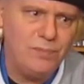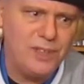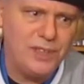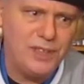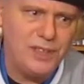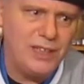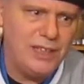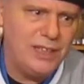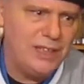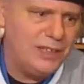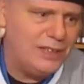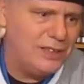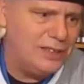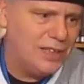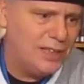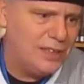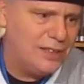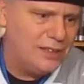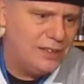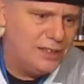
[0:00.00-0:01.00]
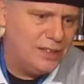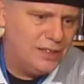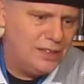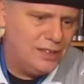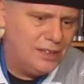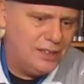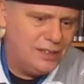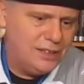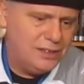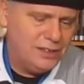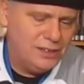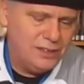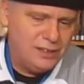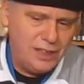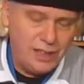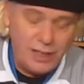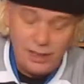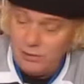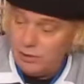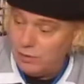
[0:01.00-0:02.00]
things that
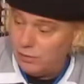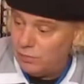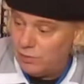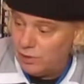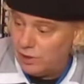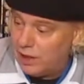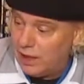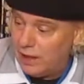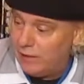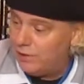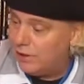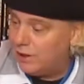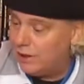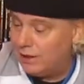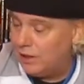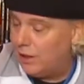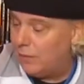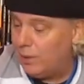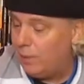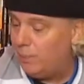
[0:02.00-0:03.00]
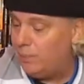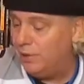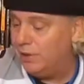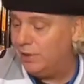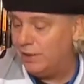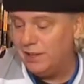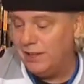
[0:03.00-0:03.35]
I just wonder how you can come up with.